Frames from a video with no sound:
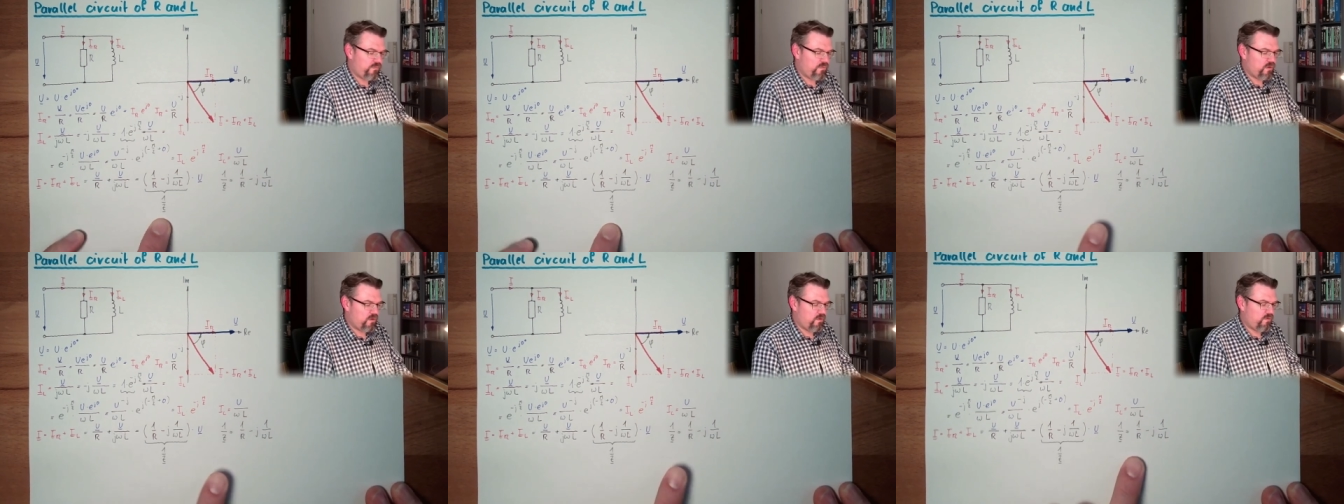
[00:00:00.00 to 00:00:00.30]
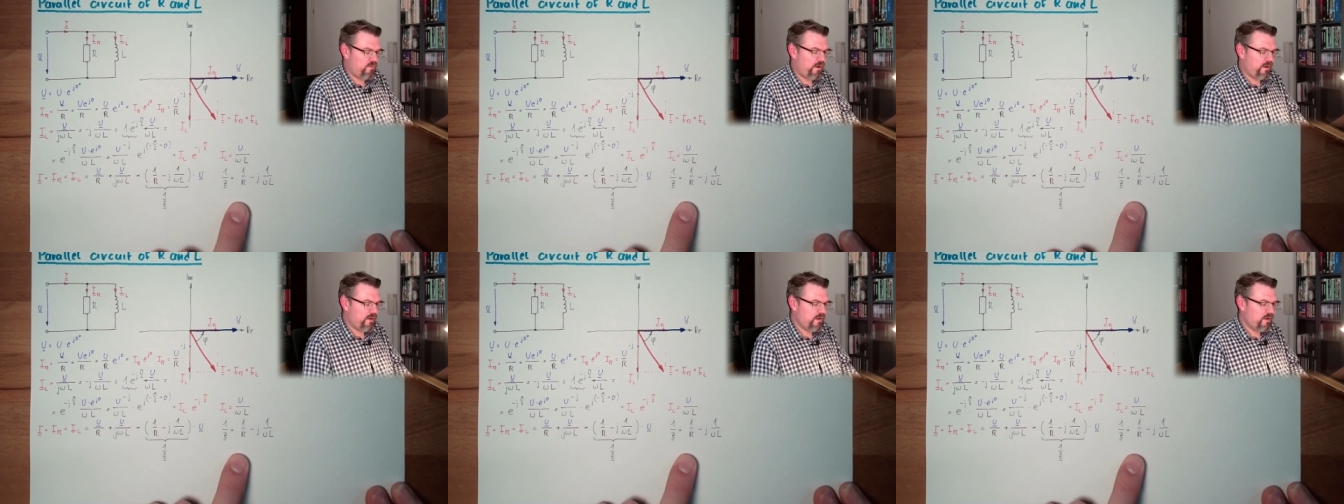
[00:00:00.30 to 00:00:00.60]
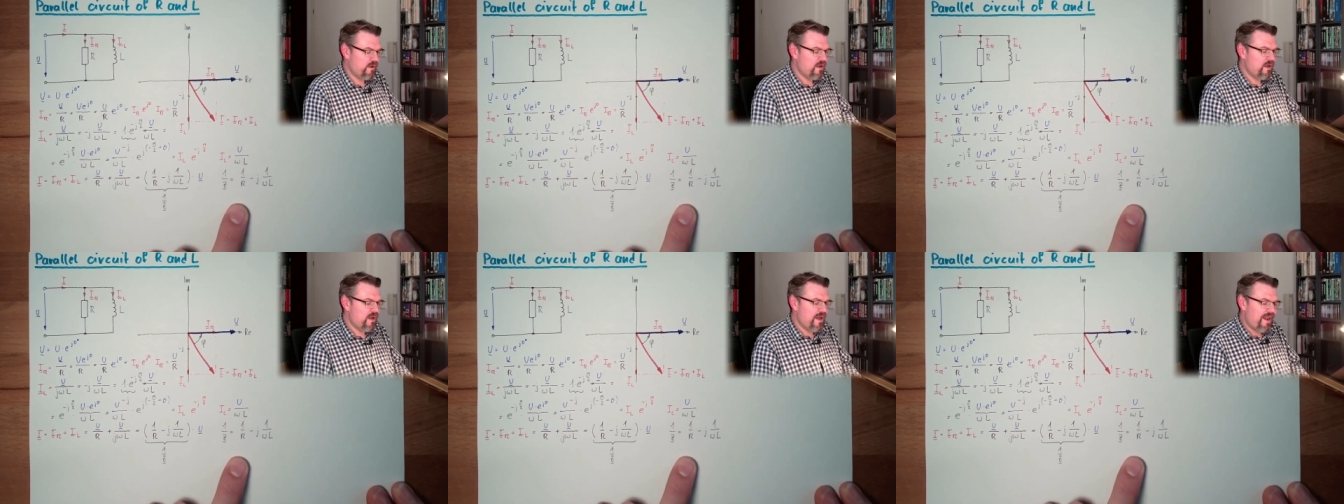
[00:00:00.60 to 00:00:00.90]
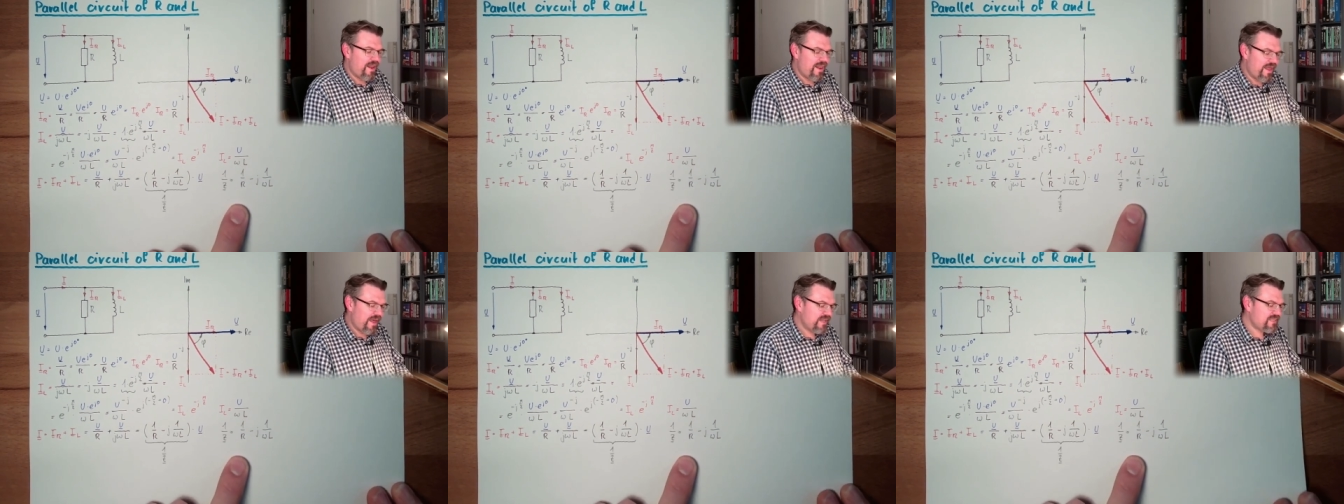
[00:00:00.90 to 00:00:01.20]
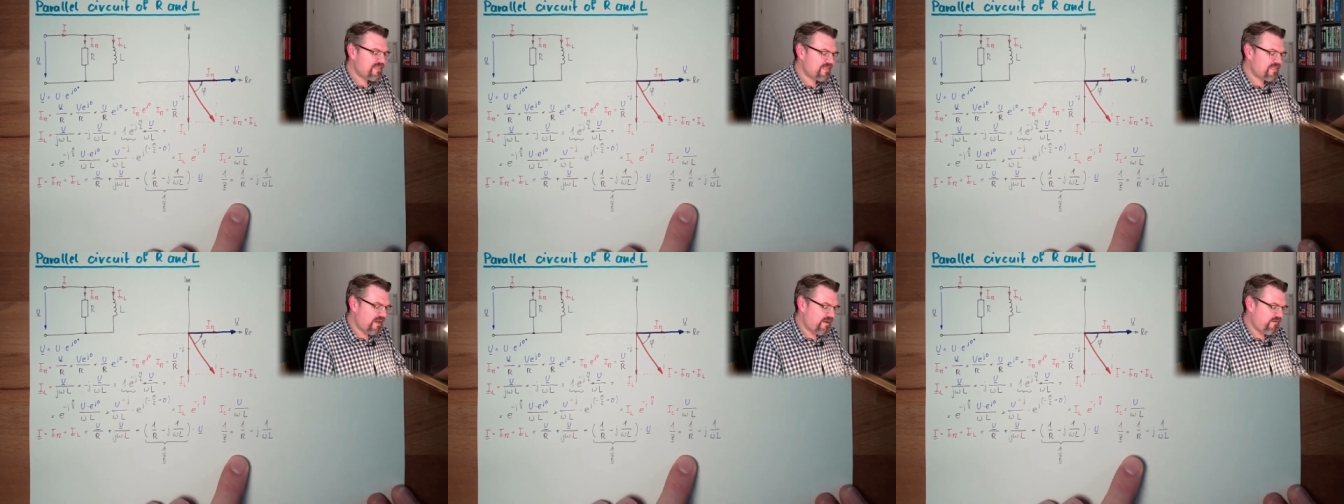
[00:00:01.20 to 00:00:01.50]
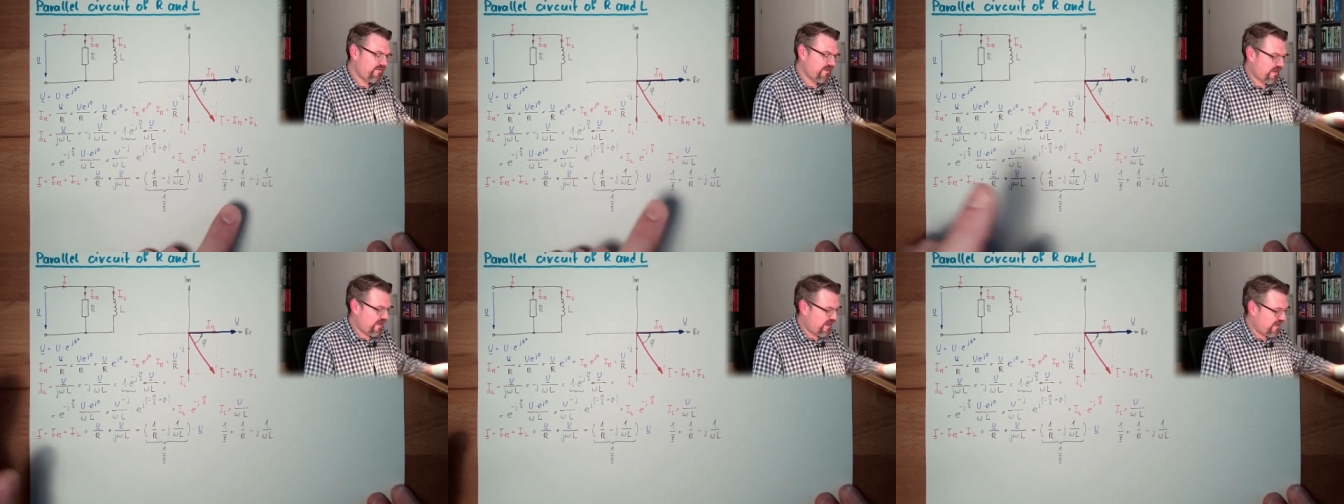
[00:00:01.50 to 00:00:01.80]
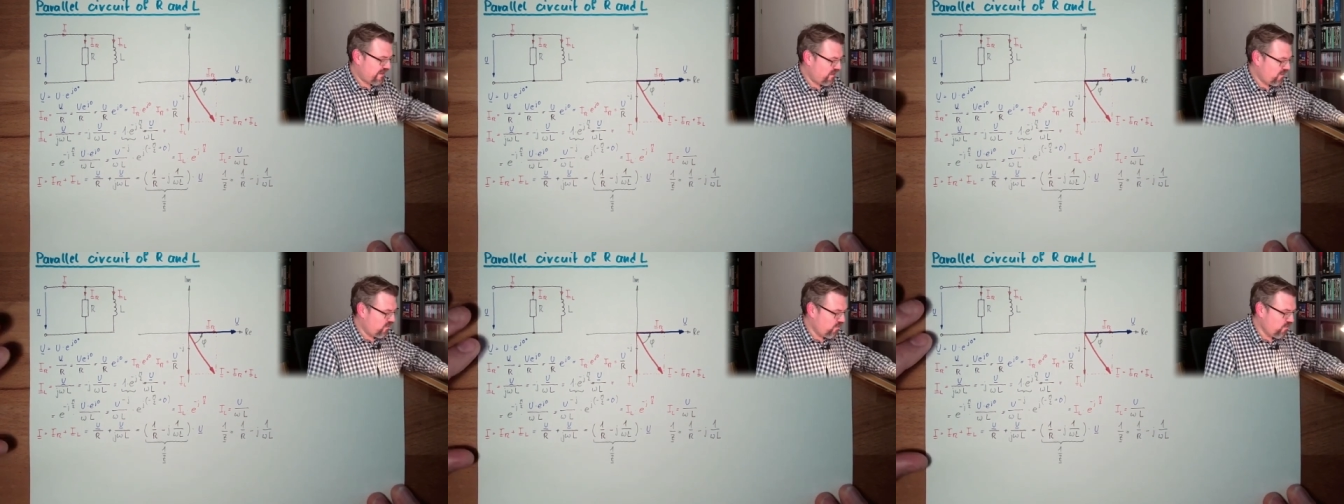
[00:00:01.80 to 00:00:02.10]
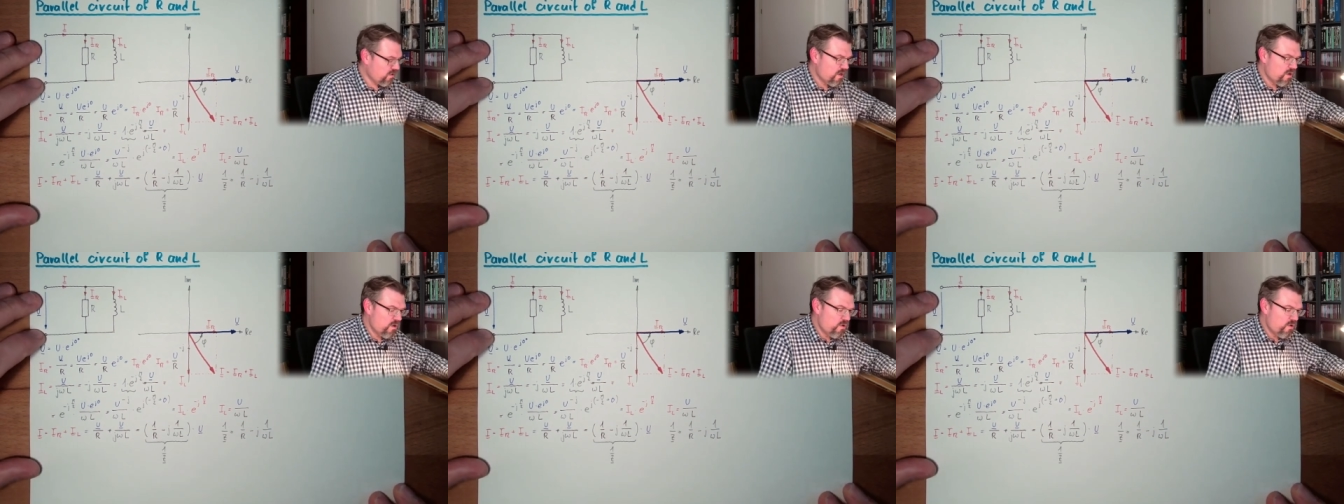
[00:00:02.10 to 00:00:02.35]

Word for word: All right, let's have again a look.